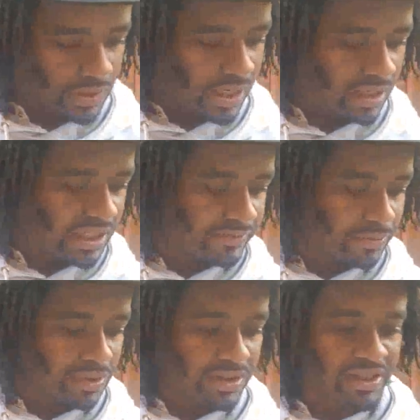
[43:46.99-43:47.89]
And I'll leave
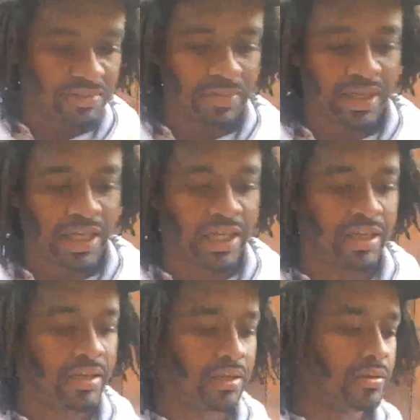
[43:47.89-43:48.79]
it with this,
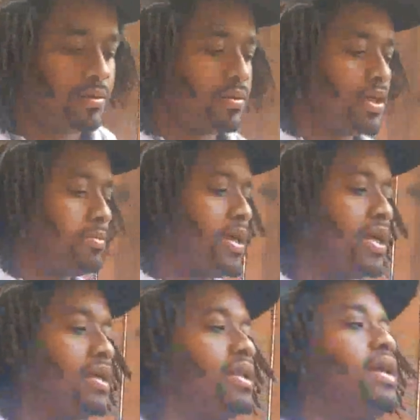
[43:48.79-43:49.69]
man. We'll get
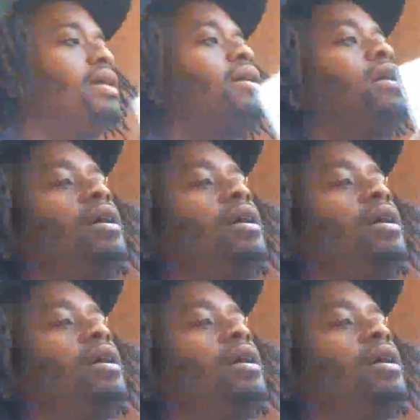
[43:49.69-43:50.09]
back in that